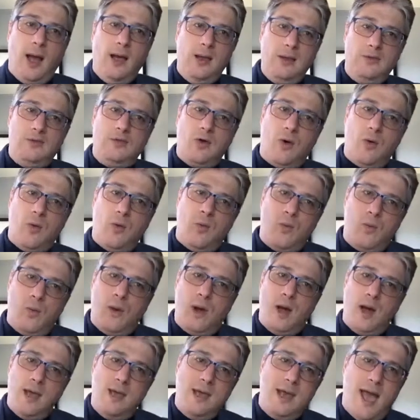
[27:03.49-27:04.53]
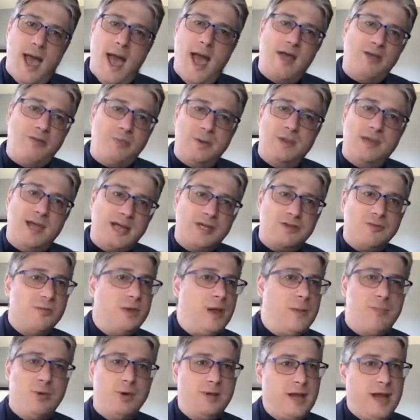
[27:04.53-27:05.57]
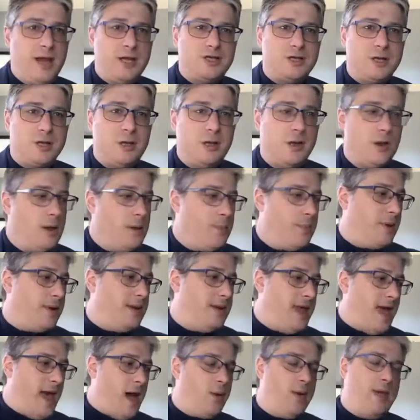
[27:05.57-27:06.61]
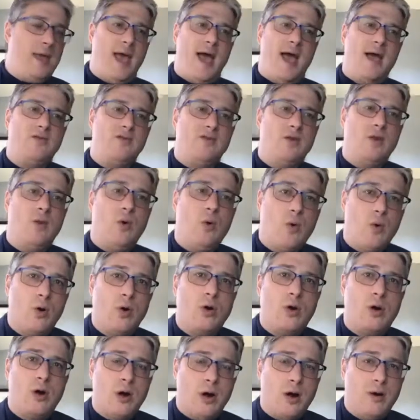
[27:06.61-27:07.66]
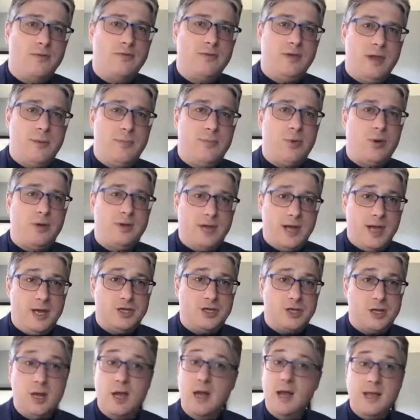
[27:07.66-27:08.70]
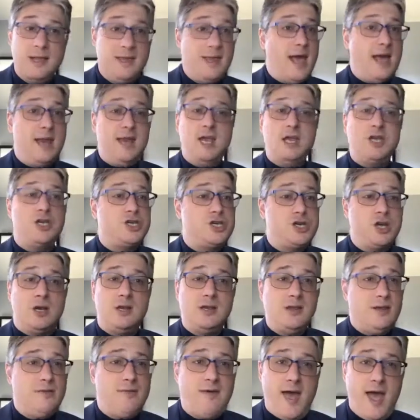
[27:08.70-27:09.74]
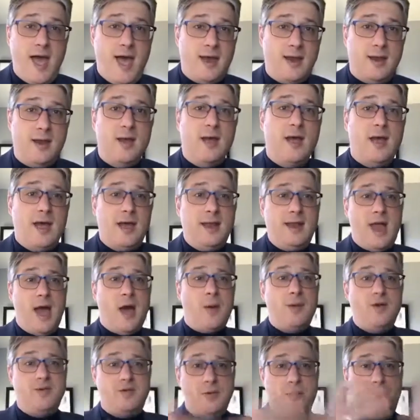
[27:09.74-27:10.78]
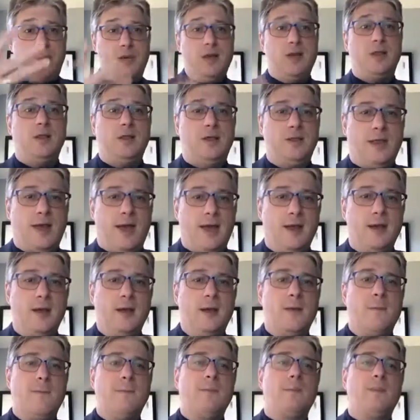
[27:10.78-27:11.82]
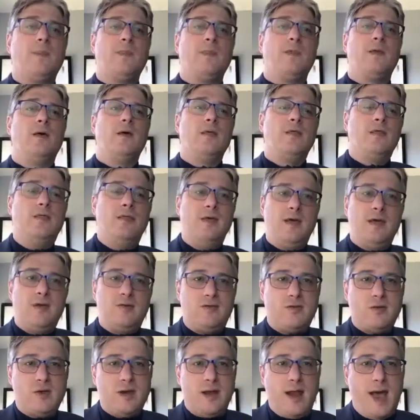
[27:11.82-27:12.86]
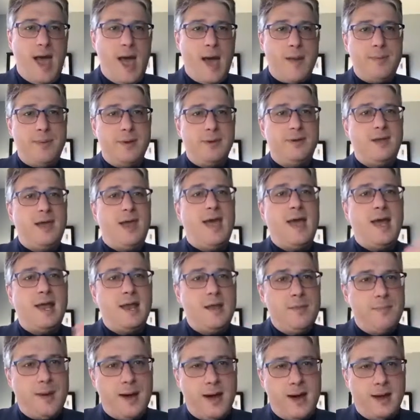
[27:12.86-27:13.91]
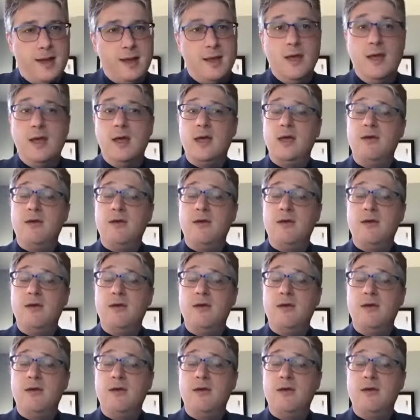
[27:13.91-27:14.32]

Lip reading: So he has protection from deportation, but now he has an order of deportation that he shouldn't have had. And now he's appealing that. This could happen to anybody.